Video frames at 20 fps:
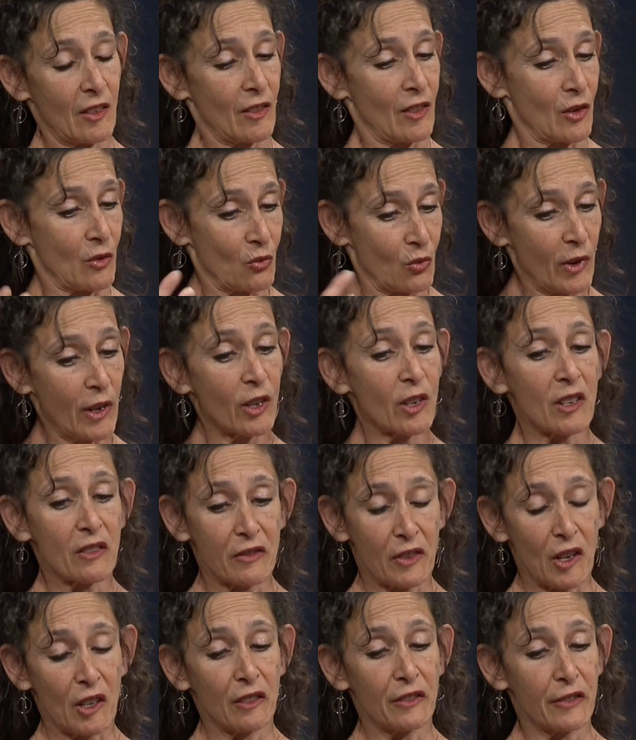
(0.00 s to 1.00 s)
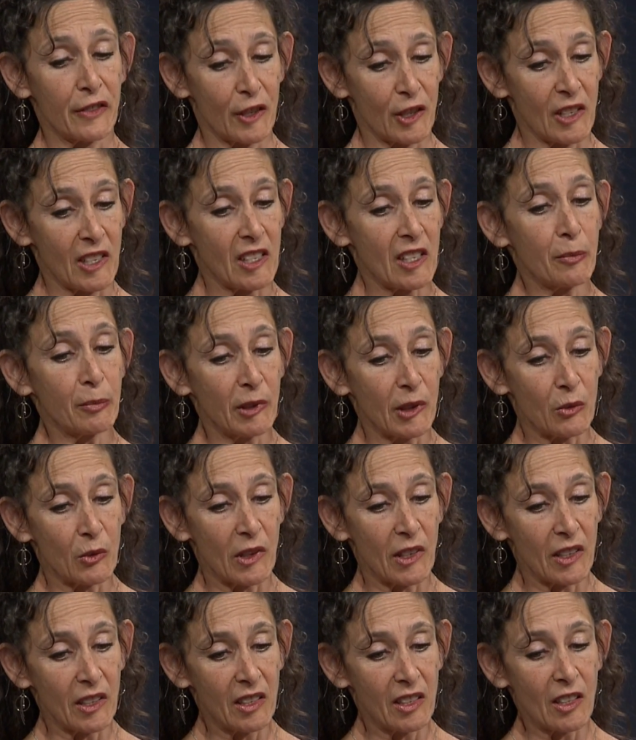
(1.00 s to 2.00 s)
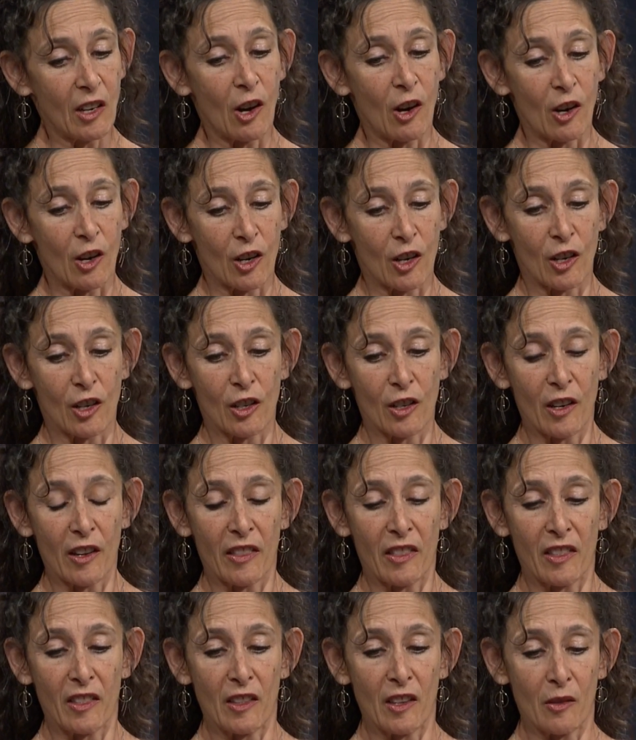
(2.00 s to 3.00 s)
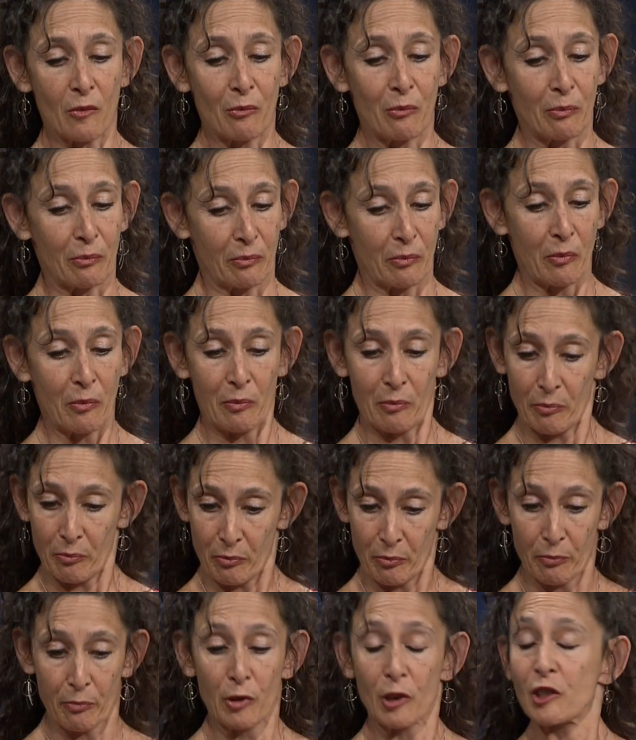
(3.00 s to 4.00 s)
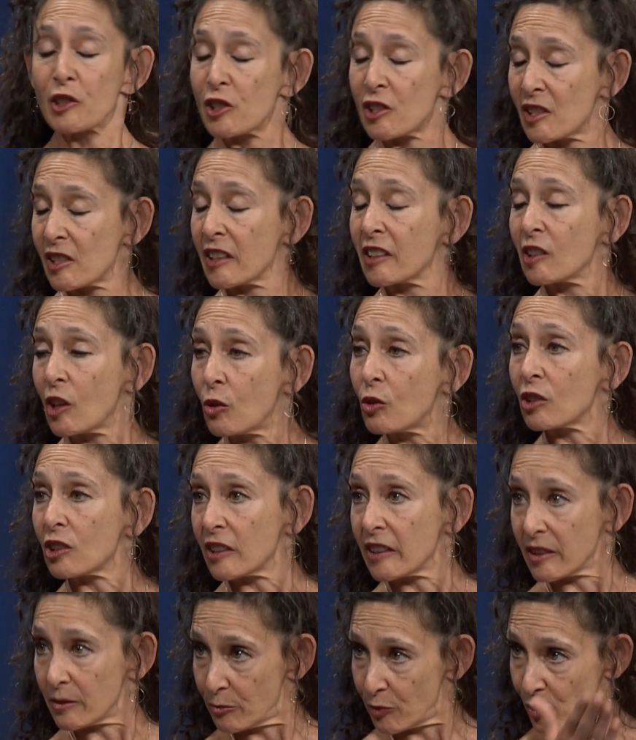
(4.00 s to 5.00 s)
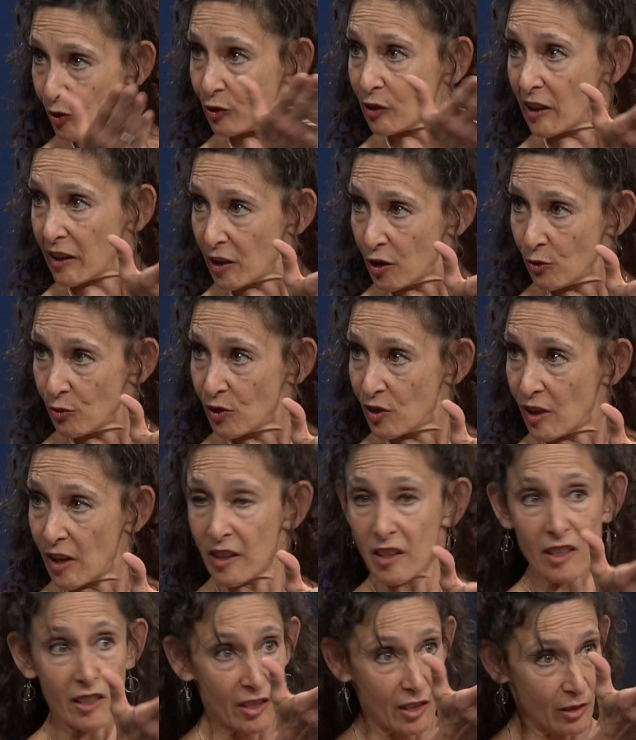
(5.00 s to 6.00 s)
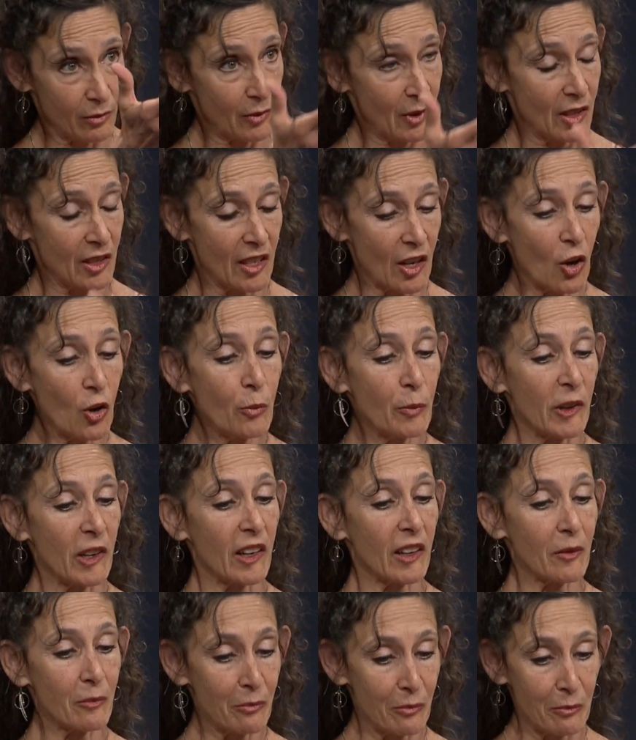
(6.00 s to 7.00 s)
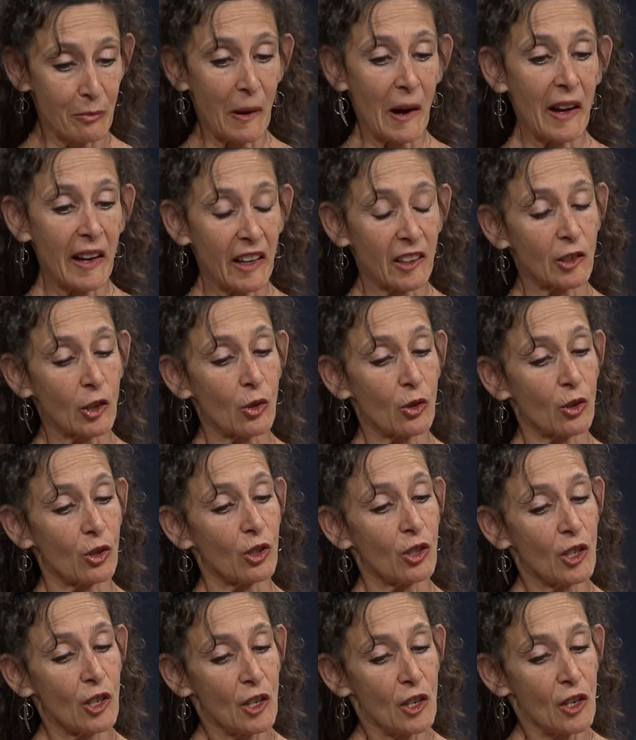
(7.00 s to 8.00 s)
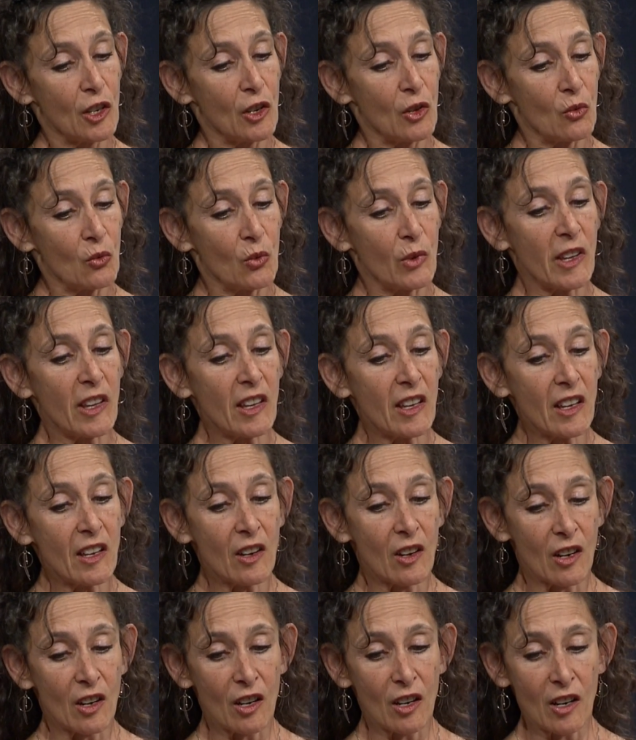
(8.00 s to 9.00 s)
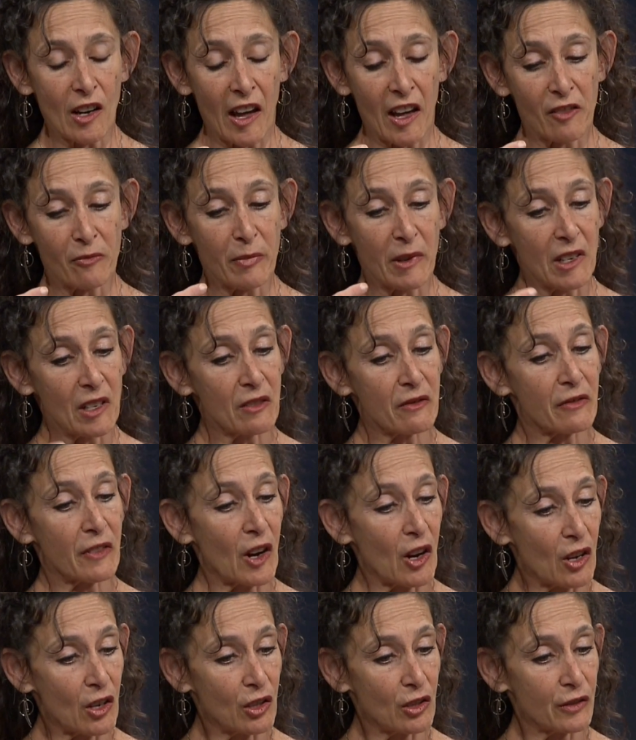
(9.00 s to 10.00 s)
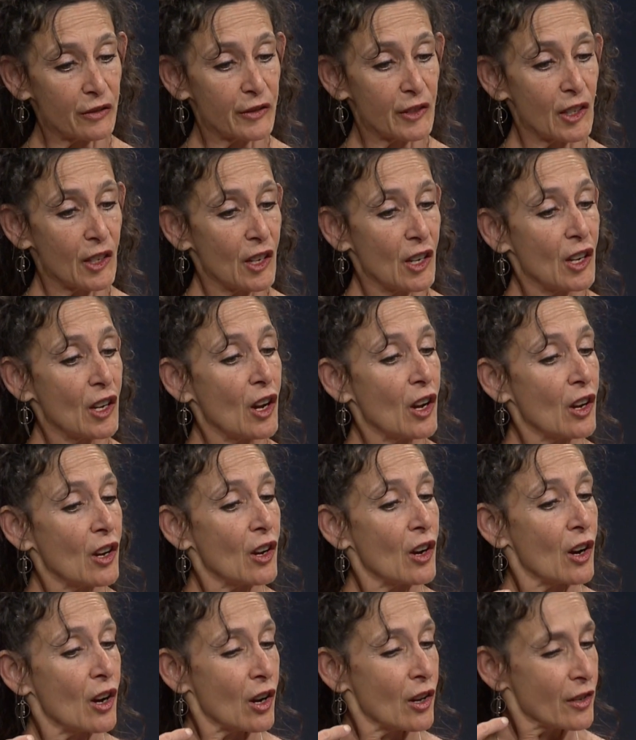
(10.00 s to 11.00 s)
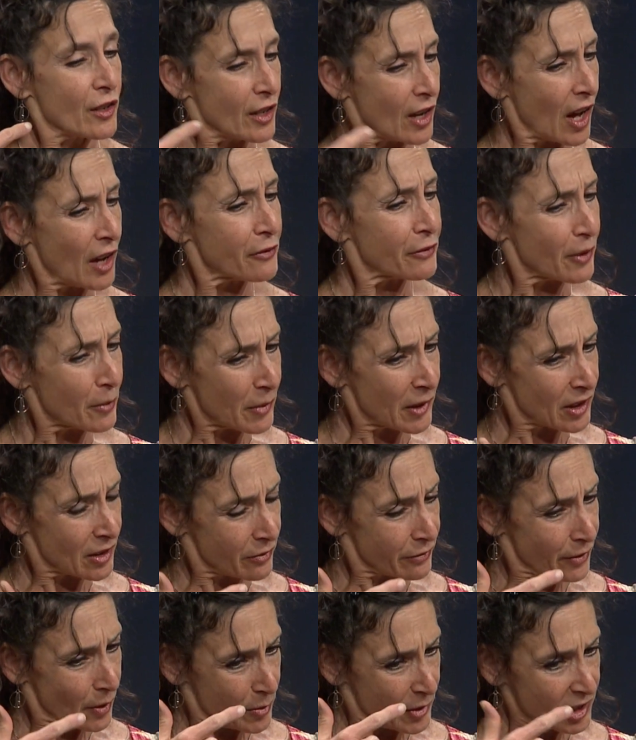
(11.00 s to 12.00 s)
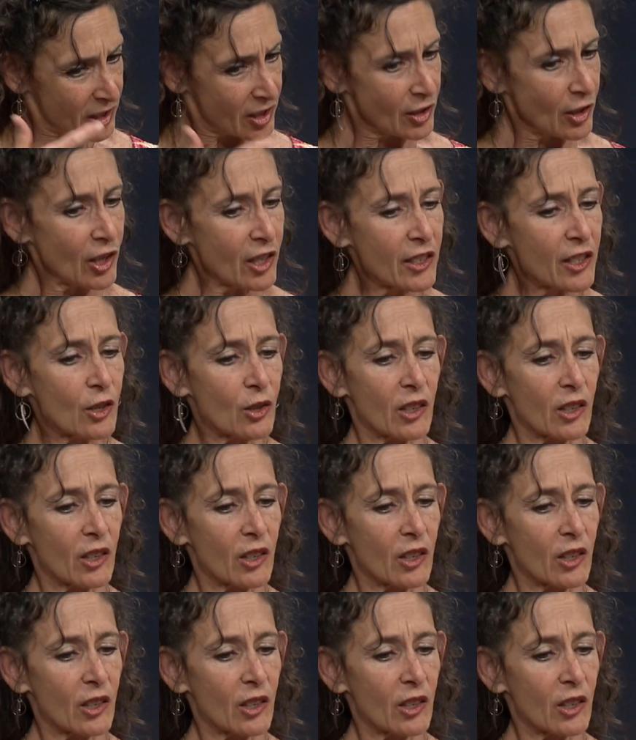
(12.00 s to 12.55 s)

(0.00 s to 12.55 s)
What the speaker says: that we're involved very deeply with are purchasing locally. So like you said in the opening, buying local. We have been involved not from the start of the